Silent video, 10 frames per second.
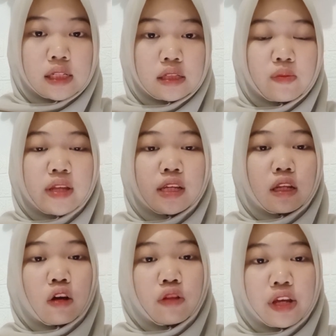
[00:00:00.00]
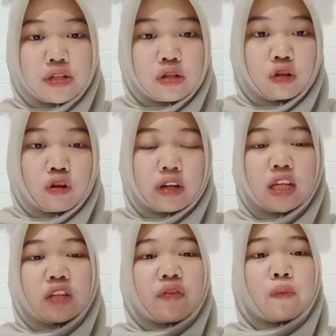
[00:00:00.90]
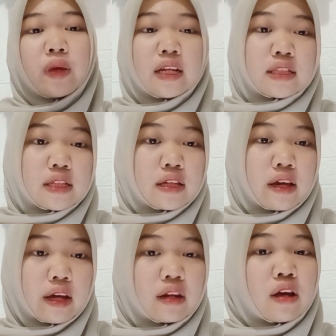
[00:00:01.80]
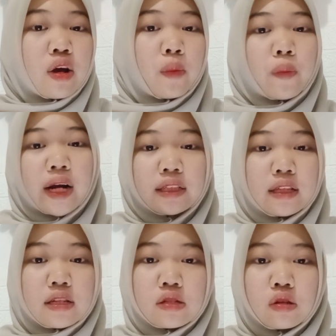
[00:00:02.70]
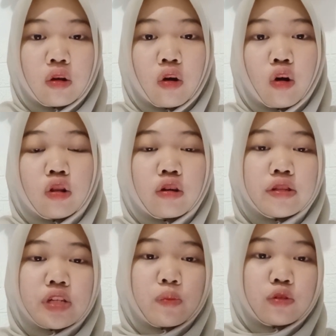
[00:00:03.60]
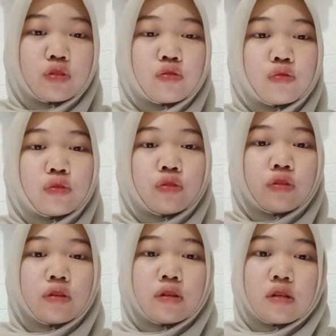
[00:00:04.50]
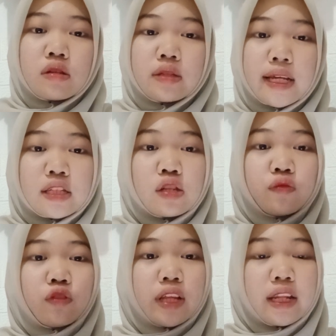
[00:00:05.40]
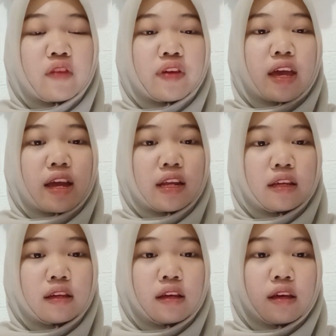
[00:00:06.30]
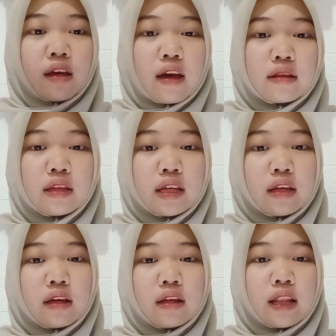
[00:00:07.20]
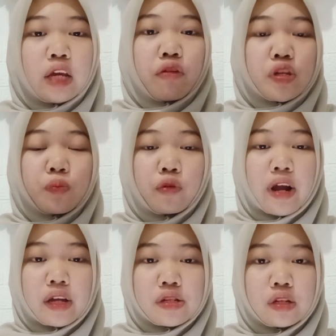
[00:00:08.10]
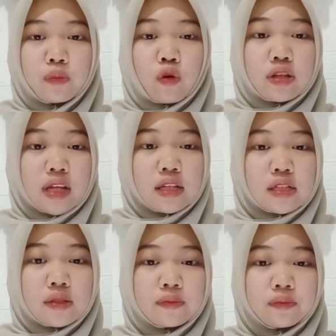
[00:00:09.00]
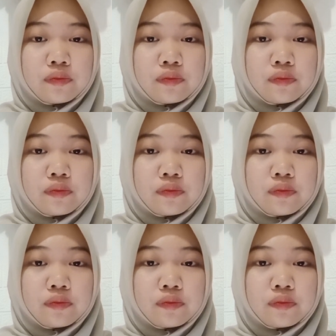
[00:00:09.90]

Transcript: semantic knowledge, cognitive ability, and practice all contribute to successfully navigating the language production process.